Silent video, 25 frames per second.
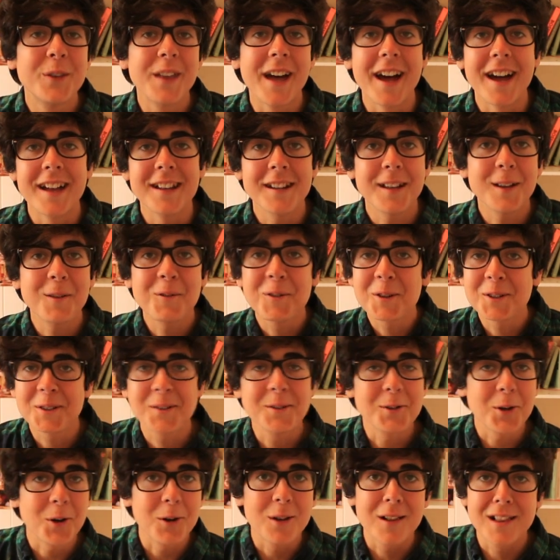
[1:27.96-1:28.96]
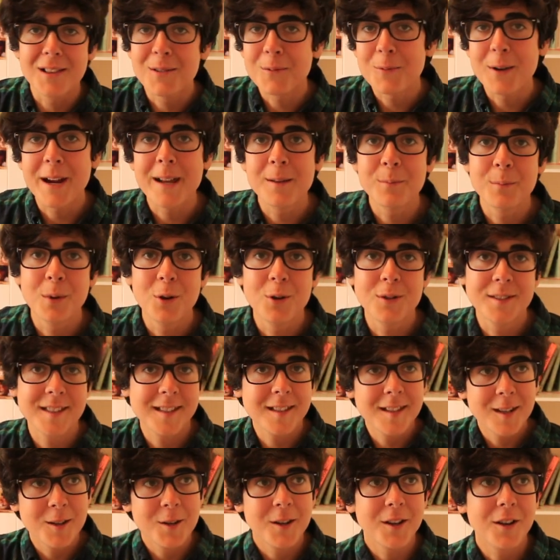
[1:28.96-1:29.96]
that it wasn't all rainbows
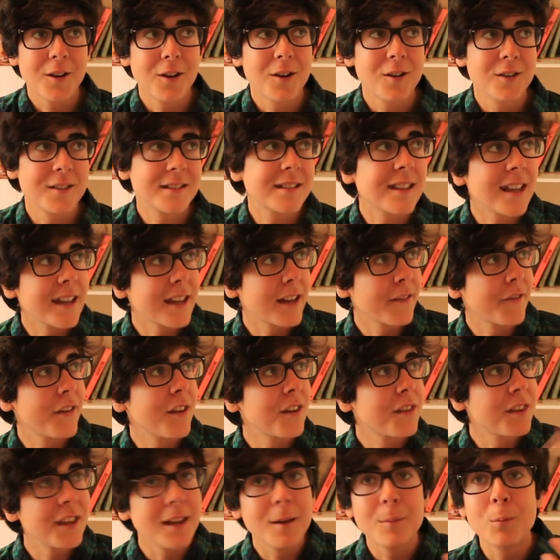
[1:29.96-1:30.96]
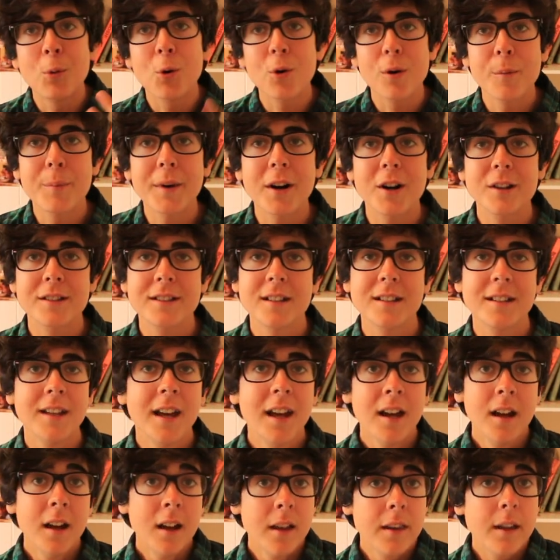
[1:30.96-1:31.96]
and unicorns, like if I think more about it,
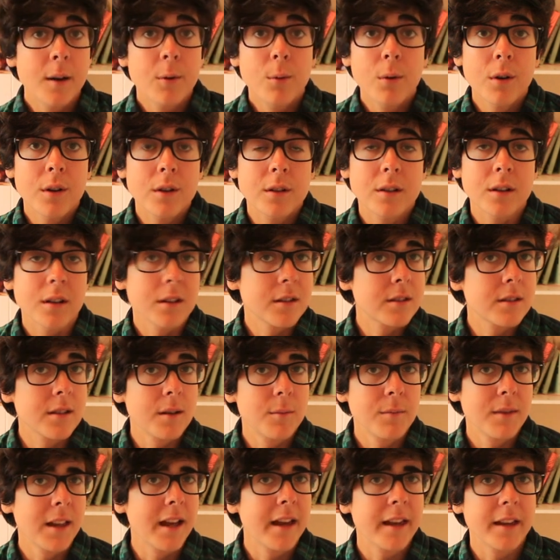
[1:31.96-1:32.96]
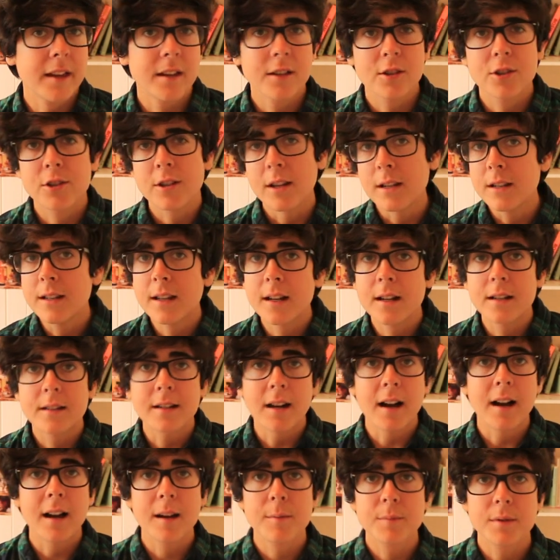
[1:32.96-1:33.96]
there were some like shittier
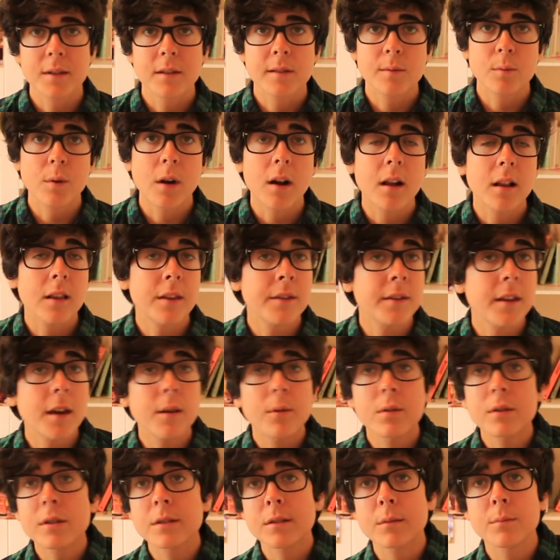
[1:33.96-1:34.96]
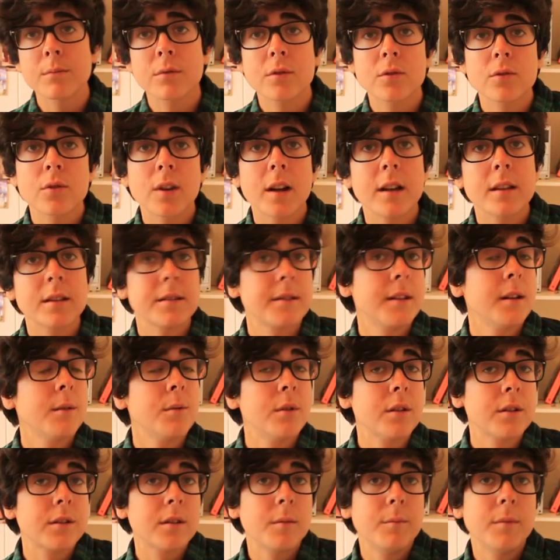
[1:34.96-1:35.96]
times as well and there was some stress, there
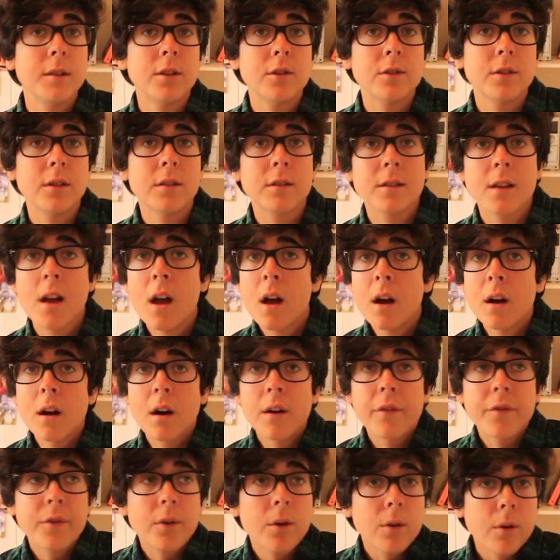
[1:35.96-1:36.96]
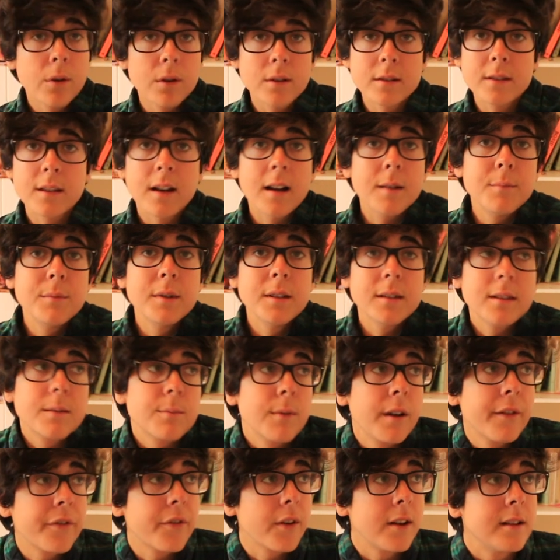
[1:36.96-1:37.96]
were some issues. Of course, I missed
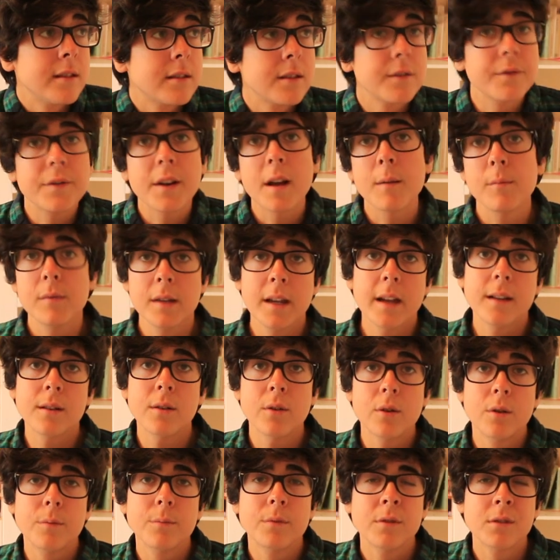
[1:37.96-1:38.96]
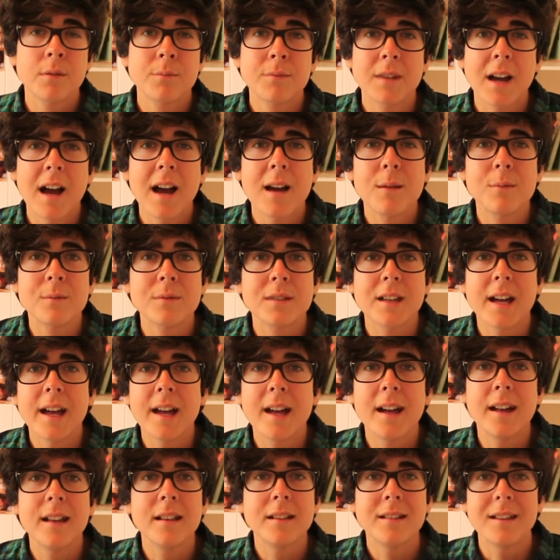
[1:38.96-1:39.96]
my friends and family at home sometimes
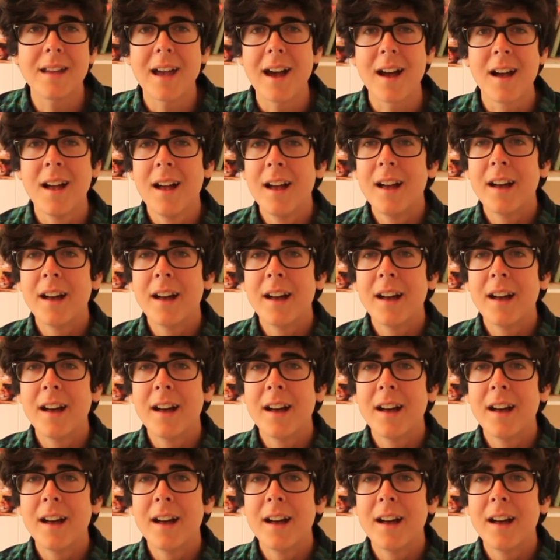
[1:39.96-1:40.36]
and yeah,